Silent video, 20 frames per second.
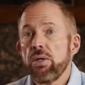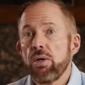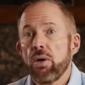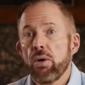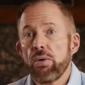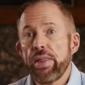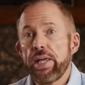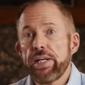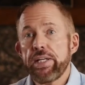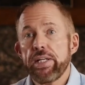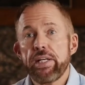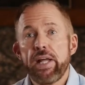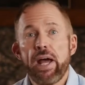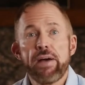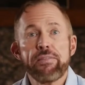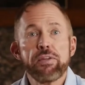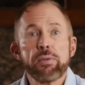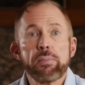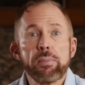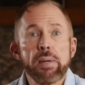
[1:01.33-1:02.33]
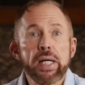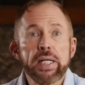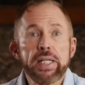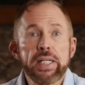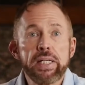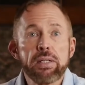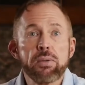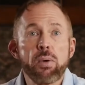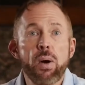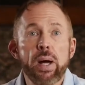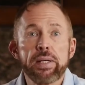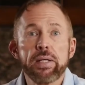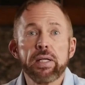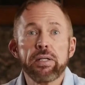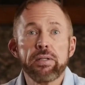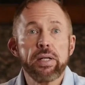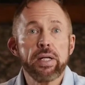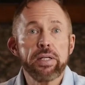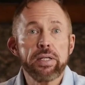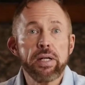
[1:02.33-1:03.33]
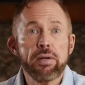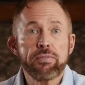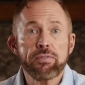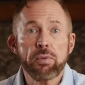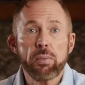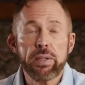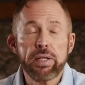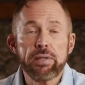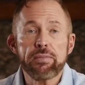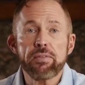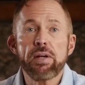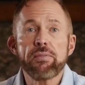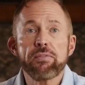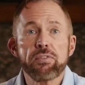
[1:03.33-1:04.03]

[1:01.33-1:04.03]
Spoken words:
or they didn't have their money quite enough or whatever, and